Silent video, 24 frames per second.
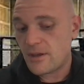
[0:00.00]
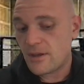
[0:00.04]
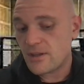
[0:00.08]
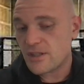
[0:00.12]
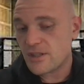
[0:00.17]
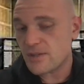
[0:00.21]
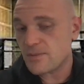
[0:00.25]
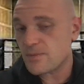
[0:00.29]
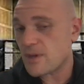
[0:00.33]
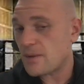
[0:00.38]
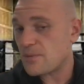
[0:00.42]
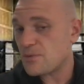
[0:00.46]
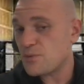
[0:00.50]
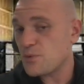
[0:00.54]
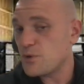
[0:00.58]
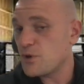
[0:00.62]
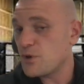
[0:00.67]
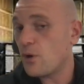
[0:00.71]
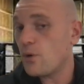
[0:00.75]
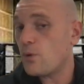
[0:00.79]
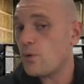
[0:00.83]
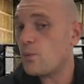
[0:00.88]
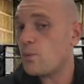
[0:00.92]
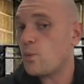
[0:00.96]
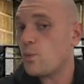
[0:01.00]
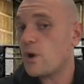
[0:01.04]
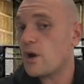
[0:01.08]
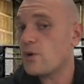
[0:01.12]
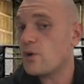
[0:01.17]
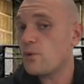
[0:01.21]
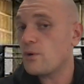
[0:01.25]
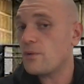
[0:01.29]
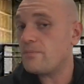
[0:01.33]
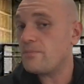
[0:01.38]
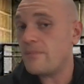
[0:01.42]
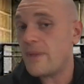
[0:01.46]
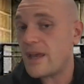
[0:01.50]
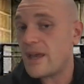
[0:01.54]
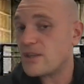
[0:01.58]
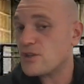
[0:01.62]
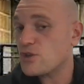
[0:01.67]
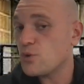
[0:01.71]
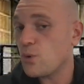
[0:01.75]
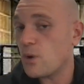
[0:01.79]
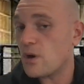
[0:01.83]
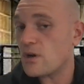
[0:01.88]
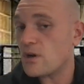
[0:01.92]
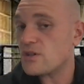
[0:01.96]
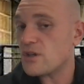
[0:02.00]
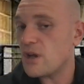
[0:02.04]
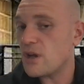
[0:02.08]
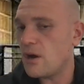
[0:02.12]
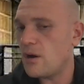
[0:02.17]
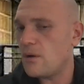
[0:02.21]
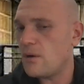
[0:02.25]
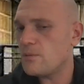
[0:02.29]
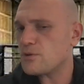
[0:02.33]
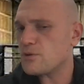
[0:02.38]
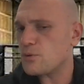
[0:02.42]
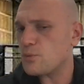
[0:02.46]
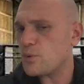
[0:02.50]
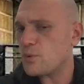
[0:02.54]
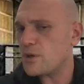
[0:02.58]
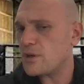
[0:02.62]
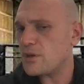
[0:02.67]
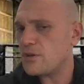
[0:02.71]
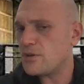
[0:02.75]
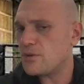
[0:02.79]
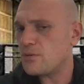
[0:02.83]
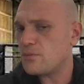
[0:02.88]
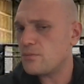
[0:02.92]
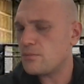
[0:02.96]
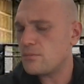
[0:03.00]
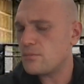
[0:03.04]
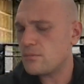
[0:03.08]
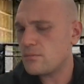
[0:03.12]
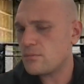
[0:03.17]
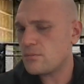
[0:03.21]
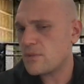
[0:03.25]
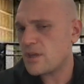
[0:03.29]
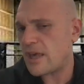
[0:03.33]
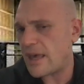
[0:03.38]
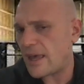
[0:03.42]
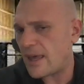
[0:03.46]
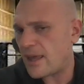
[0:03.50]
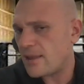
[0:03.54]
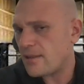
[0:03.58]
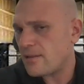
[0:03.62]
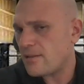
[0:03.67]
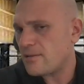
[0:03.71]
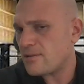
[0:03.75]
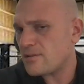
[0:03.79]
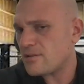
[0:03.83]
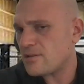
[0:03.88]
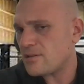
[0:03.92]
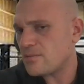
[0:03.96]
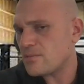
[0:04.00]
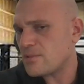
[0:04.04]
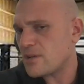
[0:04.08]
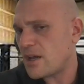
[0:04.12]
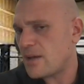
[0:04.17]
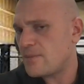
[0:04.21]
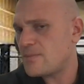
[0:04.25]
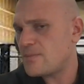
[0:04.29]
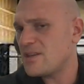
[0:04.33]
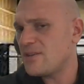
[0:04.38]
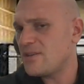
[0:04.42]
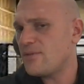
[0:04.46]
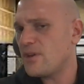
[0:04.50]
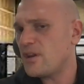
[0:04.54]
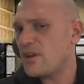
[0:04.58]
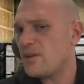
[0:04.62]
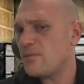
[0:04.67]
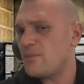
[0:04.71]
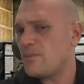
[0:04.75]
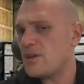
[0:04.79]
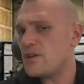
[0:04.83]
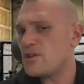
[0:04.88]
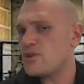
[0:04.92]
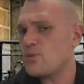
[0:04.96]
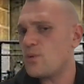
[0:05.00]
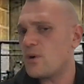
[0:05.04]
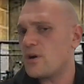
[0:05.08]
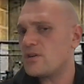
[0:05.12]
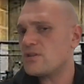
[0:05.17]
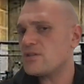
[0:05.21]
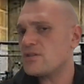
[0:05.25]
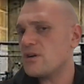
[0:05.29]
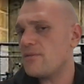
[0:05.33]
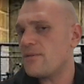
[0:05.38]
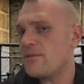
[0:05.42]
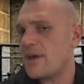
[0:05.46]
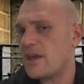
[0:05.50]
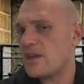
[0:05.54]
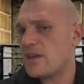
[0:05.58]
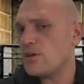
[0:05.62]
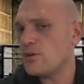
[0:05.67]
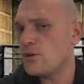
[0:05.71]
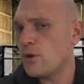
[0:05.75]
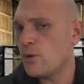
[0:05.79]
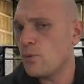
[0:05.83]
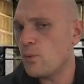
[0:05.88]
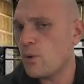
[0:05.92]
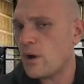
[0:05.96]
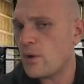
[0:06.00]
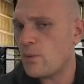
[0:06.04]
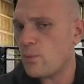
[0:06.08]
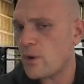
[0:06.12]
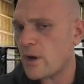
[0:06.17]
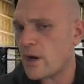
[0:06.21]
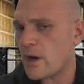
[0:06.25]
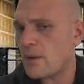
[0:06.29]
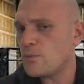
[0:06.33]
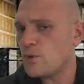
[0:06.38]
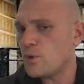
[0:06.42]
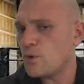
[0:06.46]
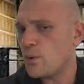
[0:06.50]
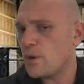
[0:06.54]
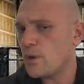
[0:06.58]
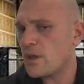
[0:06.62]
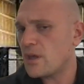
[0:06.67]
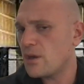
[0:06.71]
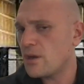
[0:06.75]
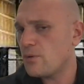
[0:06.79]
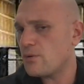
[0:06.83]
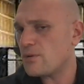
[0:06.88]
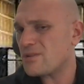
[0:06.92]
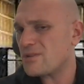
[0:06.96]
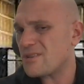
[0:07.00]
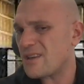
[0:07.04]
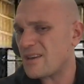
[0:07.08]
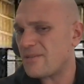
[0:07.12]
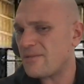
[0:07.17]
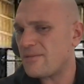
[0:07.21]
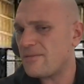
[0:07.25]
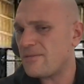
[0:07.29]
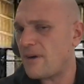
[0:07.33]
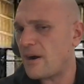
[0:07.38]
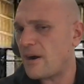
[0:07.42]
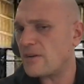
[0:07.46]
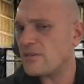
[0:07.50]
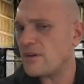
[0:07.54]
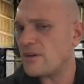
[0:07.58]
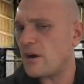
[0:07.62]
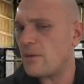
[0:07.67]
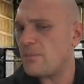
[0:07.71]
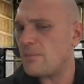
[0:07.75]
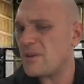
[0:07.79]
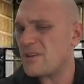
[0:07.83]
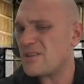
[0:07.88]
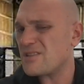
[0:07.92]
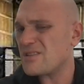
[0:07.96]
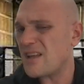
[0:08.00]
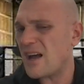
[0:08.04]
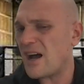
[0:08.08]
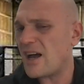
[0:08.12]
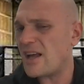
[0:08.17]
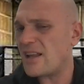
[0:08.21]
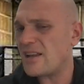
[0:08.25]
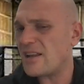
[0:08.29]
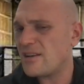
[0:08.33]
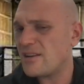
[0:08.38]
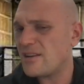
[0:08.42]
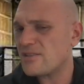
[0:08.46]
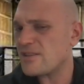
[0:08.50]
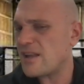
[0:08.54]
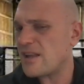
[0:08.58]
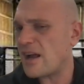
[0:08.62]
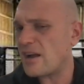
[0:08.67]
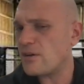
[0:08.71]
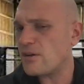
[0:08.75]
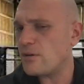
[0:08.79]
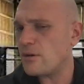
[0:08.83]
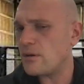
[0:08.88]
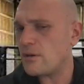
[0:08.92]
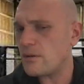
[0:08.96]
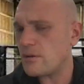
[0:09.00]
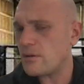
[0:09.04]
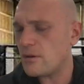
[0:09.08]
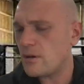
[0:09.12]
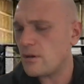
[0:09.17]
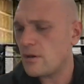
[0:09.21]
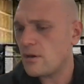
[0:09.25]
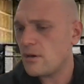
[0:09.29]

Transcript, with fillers: sometimes we don't want to admit to ourselves or we can't sometimes even admit to ourselves, hey, you know what? What I'm doing here is like fucked up. It's not, it's not good.